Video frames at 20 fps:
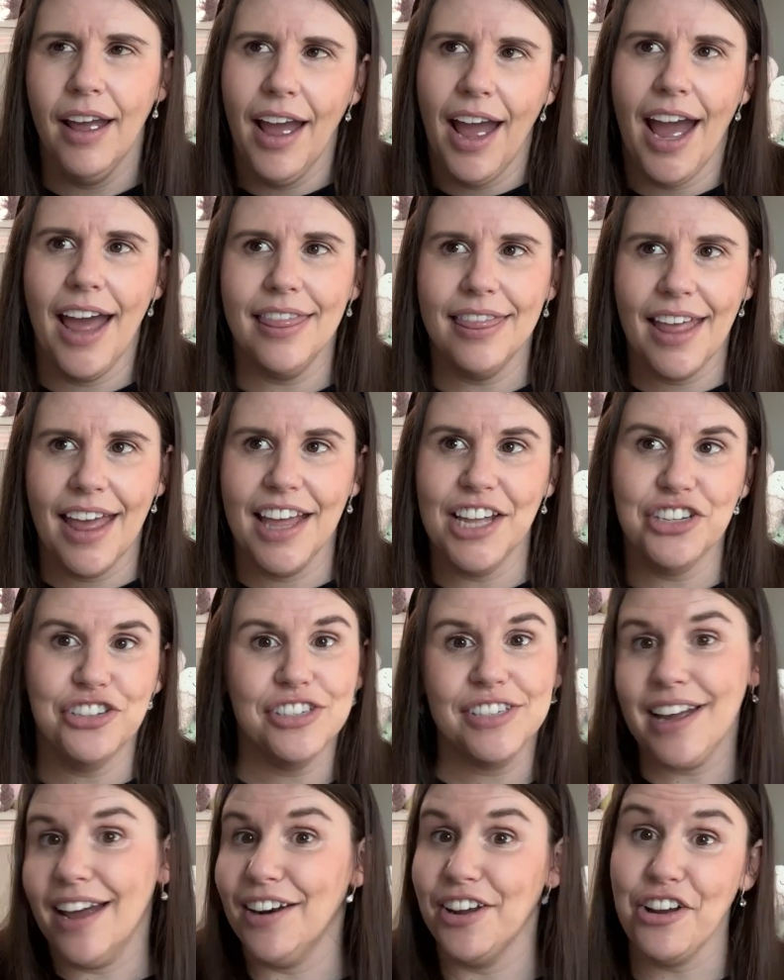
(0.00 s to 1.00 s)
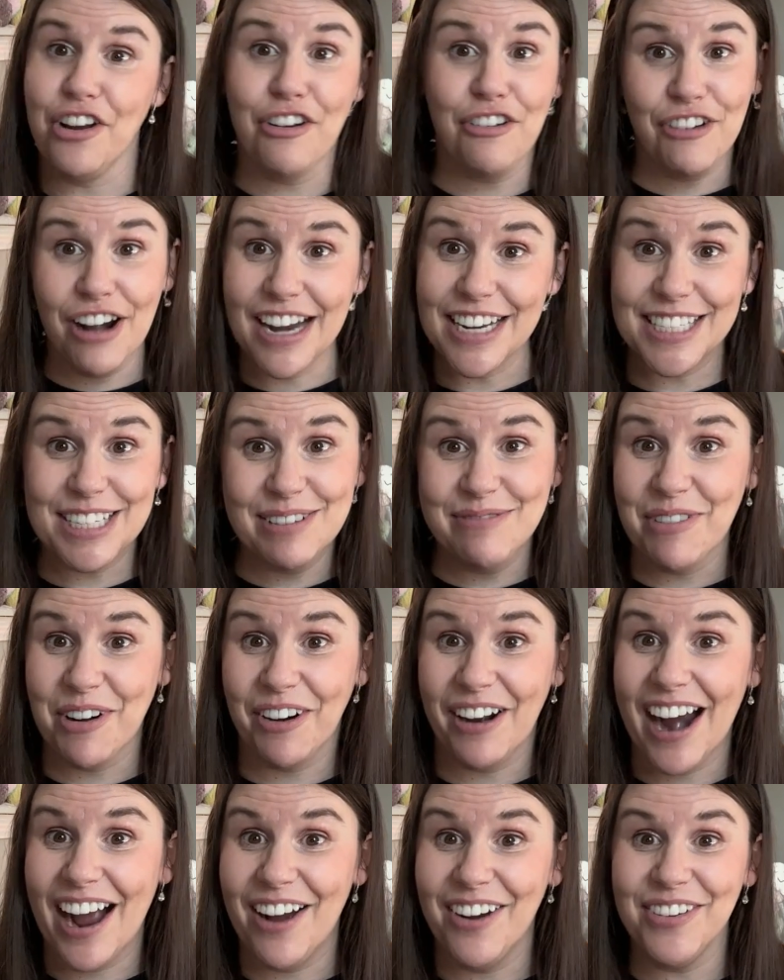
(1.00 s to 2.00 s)
and then just got to crank some more
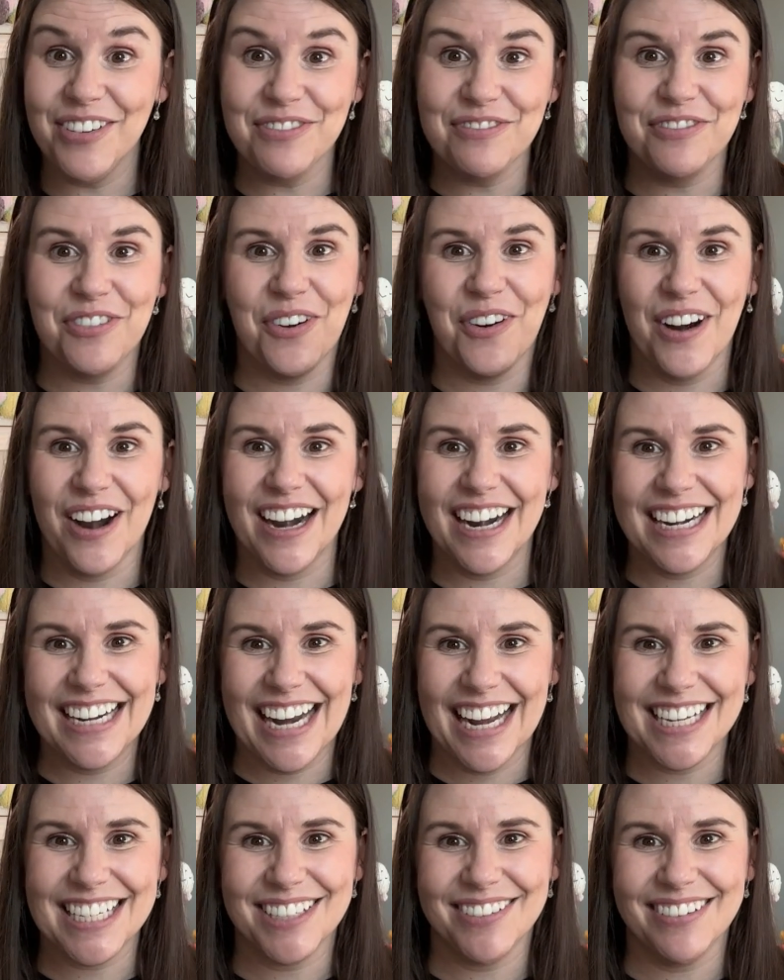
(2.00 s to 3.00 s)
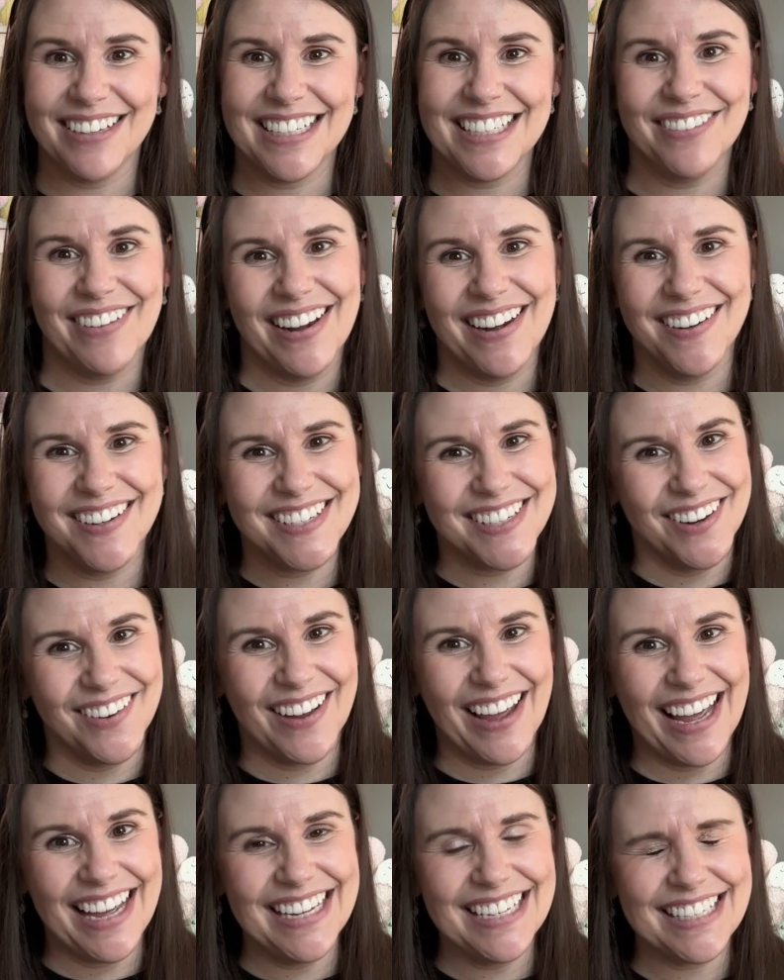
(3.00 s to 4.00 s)
out for next week's vendor
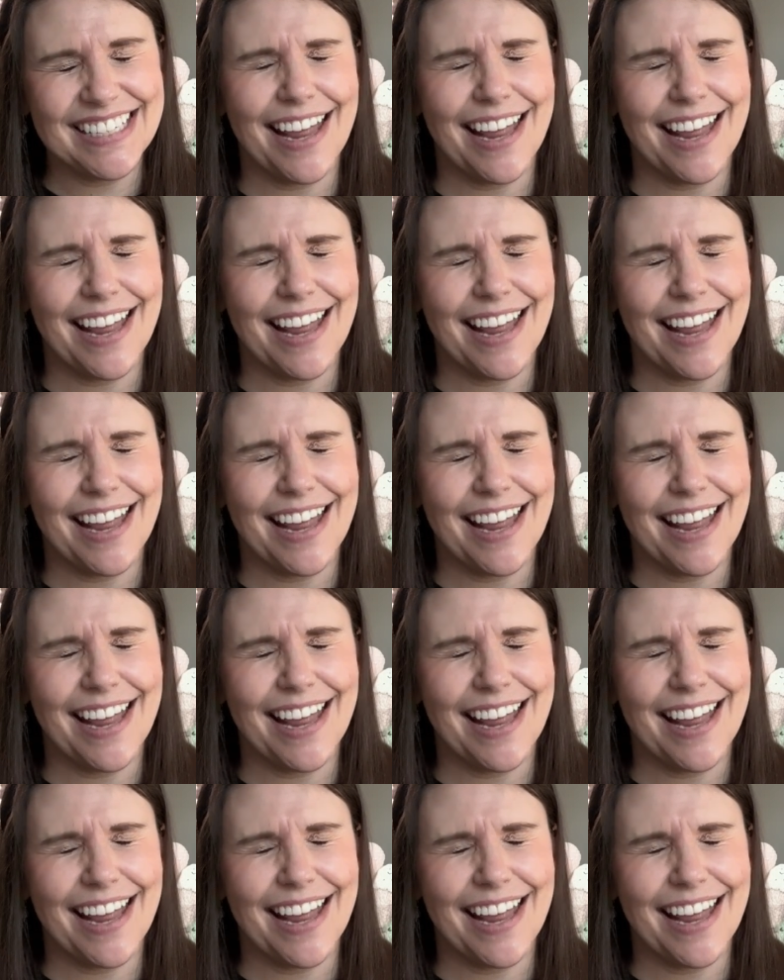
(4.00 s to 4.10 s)
showcase.